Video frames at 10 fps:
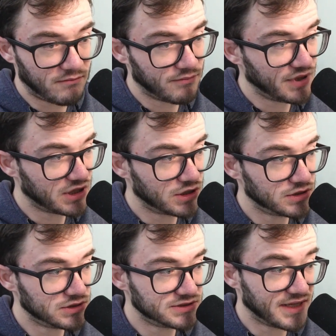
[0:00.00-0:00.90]

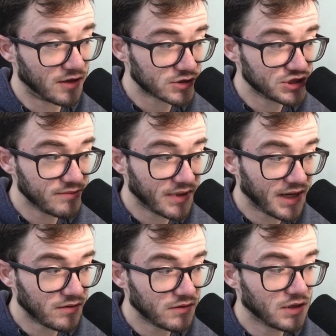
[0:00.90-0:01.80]
because they are cheaper
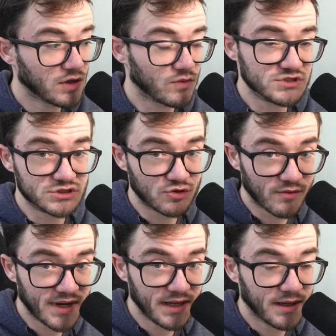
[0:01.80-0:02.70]
now, which is
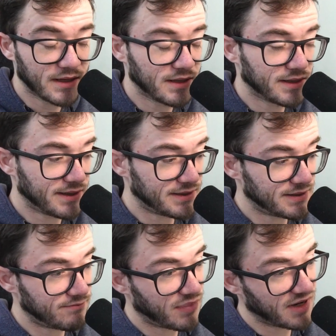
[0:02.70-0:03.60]
great.
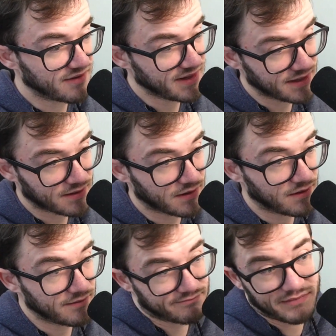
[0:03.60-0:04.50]
But I think
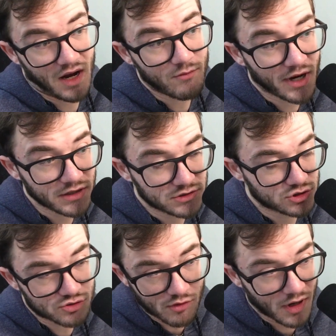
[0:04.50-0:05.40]
I might
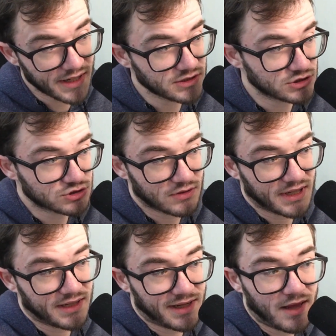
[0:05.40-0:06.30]
try and
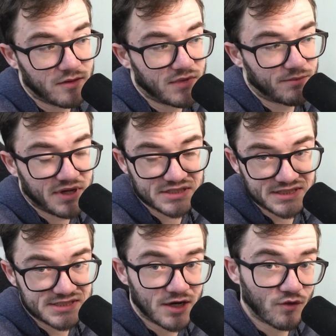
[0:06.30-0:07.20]
get them in a PSA
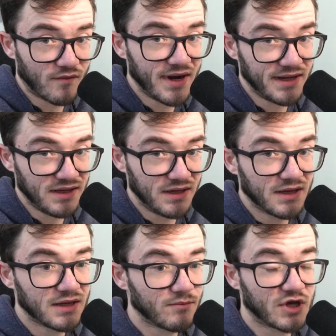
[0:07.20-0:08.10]
10 already,
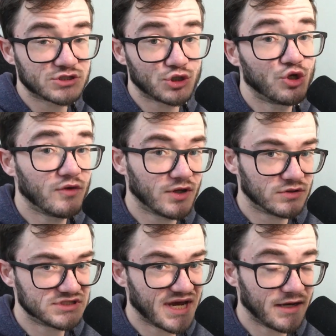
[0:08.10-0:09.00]
because I know they got a
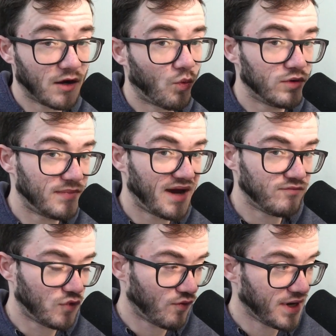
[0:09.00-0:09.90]
10 and I want to have them
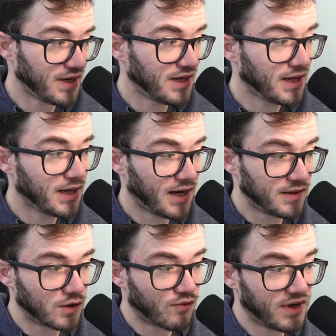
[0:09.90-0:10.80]
graded, and
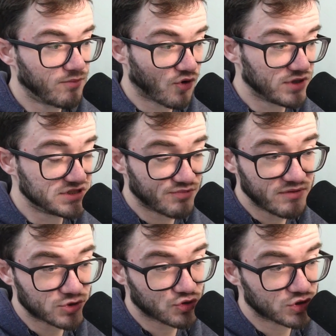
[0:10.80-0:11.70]
the graded prices pretty
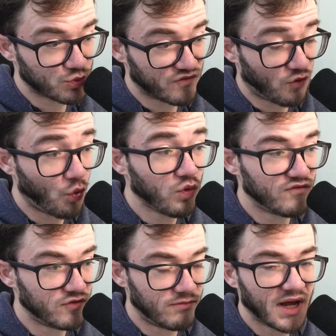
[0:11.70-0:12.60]
much across the board for all of
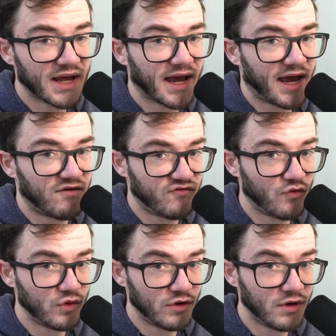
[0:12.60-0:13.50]
them have
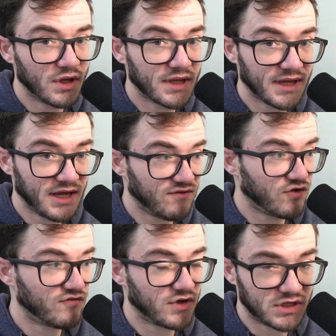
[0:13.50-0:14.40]
fallen even
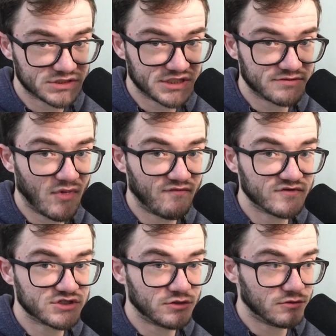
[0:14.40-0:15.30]
over the last 6
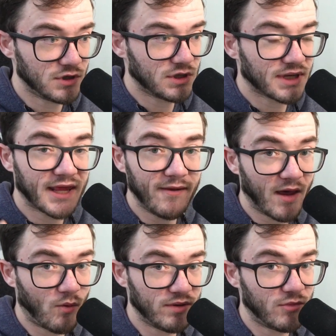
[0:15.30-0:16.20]
months, so keep that
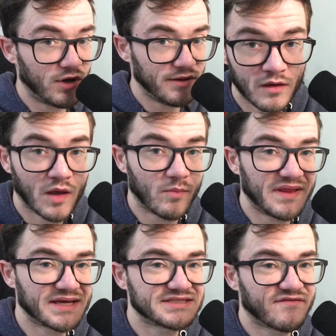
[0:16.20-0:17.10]
one in mind. But
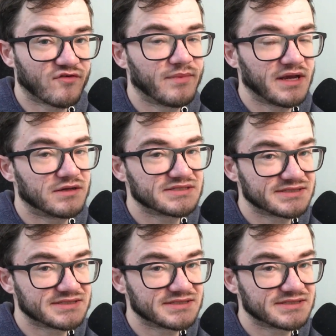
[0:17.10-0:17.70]
that is it from me, guys, in